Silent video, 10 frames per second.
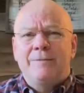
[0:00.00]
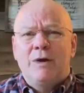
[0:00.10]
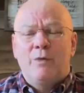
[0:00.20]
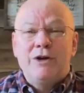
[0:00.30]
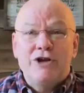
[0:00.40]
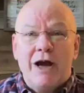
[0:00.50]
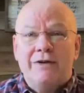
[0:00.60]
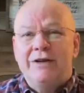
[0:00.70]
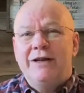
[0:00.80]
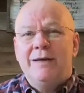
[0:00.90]
Reach
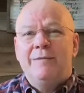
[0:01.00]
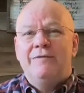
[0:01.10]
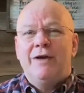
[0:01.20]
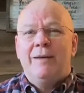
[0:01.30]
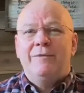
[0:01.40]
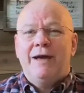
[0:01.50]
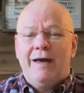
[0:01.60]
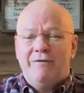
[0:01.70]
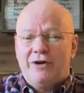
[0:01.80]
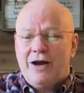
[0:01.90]
out to them if you happen to
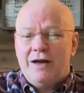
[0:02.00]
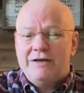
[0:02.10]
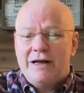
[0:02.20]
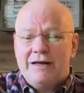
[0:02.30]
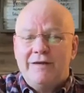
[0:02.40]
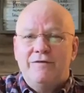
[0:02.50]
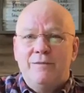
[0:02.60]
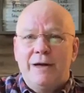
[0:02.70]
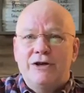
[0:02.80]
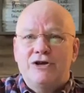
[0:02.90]
have their contact
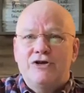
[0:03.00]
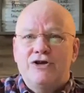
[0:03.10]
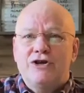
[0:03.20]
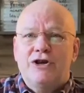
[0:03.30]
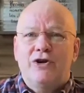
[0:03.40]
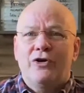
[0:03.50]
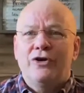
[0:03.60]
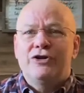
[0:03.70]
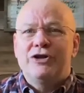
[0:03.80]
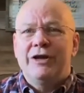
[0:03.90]
information. Just
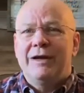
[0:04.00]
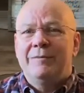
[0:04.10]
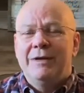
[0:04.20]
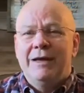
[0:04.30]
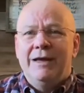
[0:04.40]
encourage them.